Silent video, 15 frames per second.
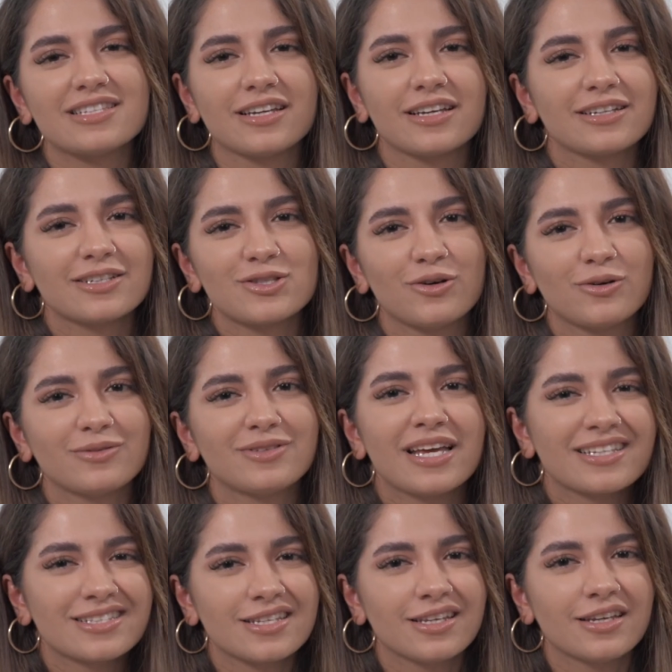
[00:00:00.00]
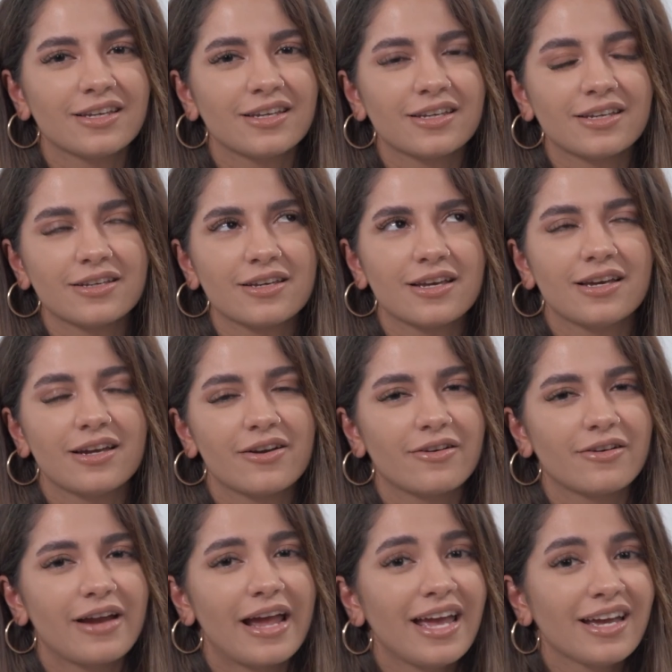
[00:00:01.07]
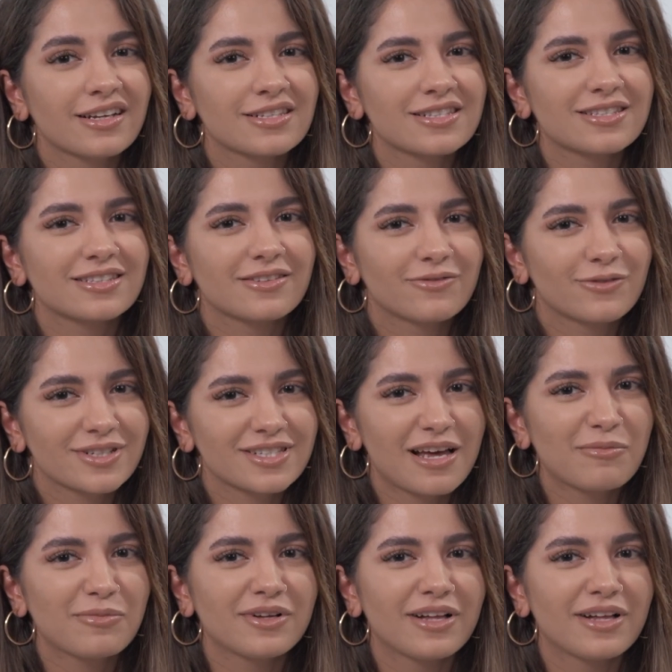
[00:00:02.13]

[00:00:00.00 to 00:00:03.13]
so, so texting her ex, for example,